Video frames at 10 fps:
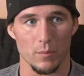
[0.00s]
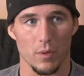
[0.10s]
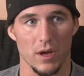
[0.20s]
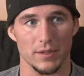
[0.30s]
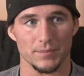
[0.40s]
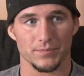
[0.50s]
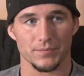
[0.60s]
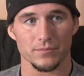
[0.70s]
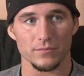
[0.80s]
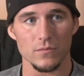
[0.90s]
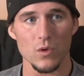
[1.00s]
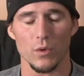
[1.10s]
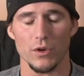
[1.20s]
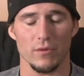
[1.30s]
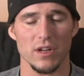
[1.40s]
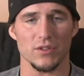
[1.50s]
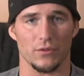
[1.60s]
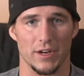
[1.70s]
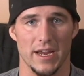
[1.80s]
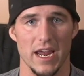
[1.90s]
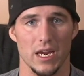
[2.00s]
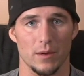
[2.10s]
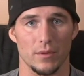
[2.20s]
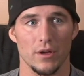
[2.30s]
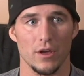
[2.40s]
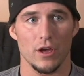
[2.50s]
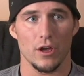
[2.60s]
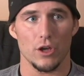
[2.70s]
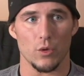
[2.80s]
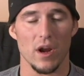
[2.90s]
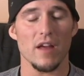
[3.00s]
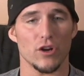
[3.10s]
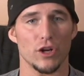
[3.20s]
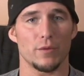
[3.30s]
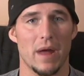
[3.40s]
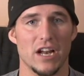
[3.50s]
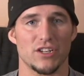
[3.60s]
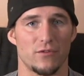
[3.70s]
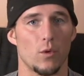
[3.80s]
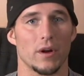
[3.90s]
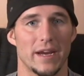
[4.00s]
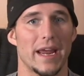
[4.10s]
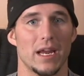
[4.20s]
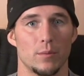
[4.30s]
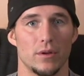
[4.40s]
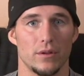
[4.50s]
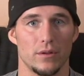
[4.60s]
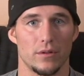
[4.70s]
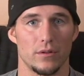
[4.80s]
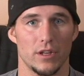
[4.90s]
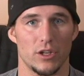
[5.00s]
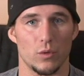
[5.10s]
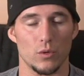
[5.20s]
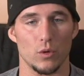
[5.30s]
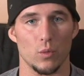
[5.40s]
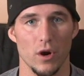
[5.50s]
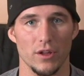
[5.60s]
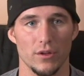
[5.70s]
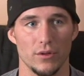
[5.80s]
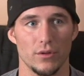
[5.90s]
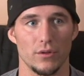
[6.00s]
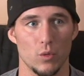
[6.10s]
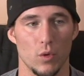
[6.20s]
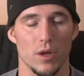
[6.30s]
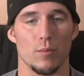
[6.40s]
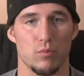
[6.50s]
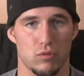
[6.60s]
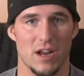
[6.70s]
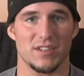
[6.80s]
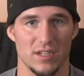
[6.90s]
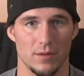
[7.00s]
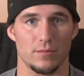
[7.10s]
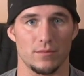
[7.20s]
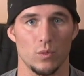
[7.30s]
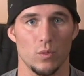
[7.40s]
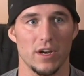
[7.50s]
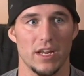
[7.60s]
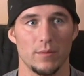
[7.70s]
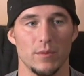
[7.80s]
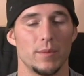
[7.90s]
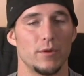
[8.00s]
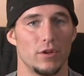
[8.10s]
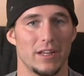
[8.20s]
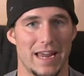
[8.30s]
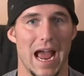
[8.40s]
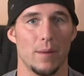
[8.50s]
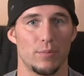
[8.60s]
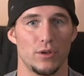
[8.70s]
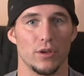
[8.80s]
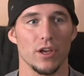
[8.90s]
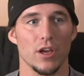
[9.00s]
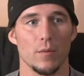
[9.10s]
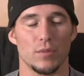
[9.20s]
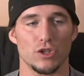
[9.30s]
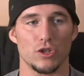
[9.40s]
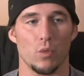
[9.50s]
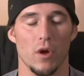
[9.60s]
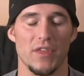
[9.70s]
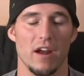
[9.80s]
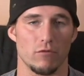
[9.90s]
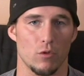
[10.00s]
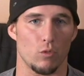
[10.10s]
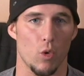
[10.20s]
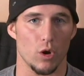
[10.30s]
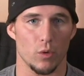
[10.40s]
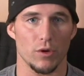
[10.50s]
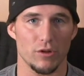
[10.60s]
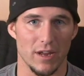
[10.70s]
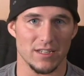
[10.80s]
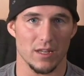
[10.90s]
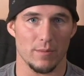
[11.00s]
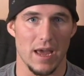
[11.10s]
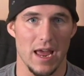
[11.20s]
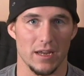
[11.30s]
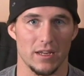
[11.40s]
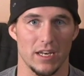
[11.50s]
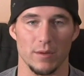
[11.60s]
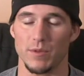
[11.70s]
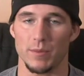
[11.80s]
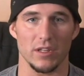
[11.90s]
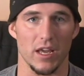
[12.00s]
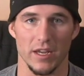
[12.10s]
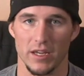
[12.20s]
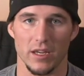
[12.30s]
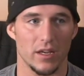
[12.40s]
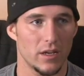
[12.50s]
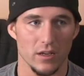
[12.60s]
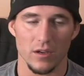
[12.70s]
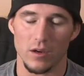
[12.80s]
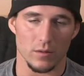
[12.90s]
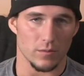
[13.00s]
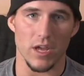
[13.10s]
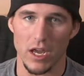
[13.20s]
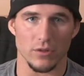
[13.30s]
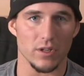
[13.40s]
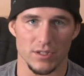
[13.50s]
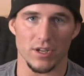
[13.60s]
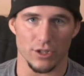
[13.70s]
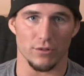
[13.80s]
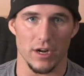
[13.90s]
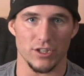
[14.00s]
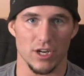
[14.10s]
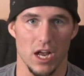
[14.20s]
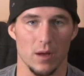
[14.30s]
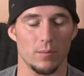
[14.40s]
But when you wrestle for Gabe, you want to have a good match for Gabe. Like you want to impress him. You want him to be really happy, because you want that reward when you get to the back, and him to be like, yeah, you did such a great job.